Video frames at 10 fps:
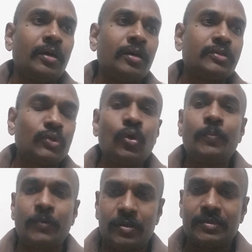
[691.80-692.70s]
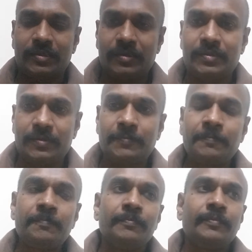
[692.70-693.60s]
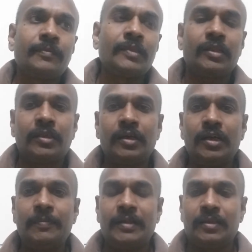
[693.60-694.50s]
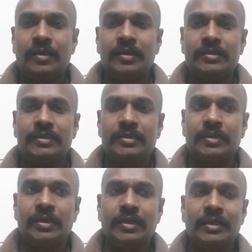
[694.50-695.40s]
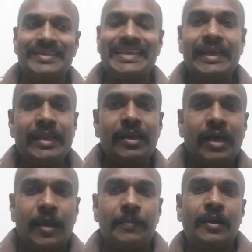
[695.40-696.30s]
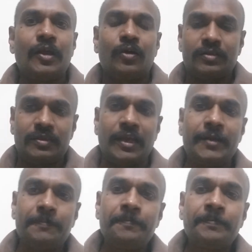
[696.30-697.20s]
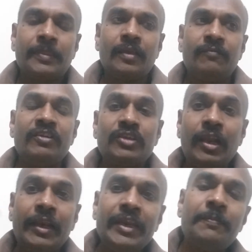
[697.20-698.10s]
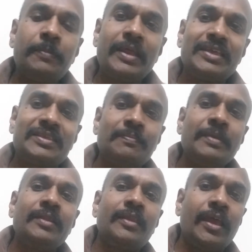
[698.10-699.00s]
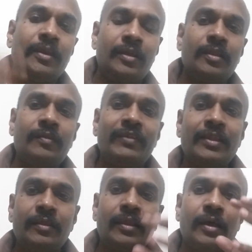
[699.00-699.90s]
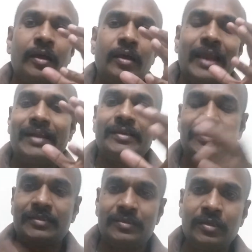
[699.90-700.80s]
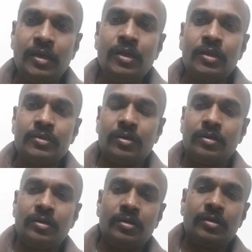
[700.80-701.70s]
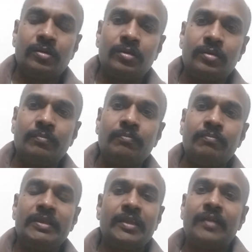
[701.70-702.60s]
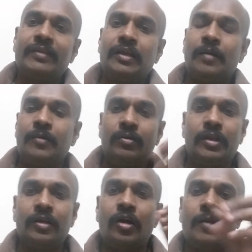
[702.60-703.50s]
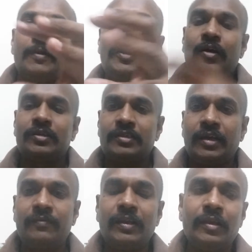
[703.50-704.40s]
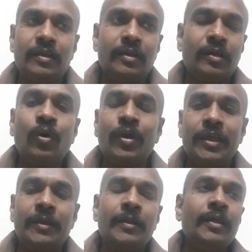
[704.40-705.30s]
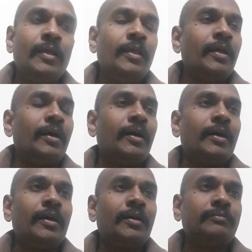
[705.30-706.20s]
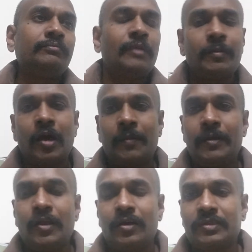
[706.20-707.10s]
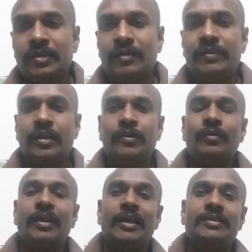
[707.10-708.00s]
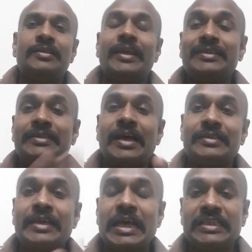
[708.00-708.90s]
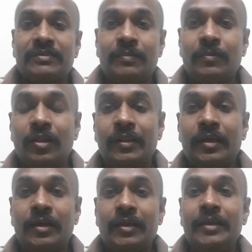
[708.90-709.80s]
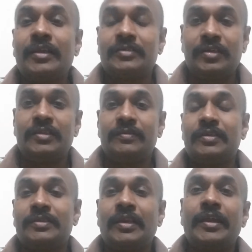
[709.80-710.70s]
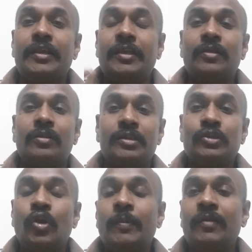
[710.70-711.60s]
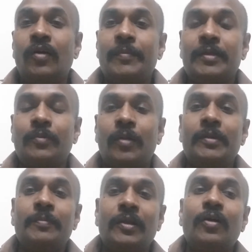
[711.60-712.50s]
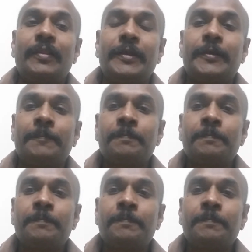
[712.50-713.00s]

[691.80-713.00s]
slow process. The third method is sending carbon dioxide, which will replace methane within the lattice. So methane will come out and carbon dioxide will go in. The carbon dioxide, we can utilize the exhaust gas from all the industries, which is creating all this global warming problem and all that.